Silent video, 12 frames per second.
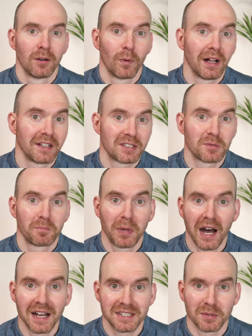Well, it's
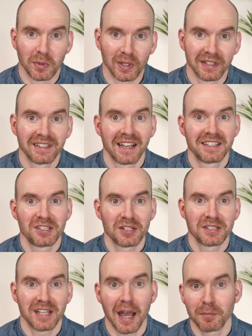possible, it's
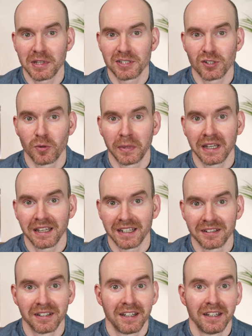just time-consuming,
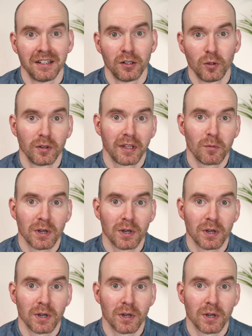and who really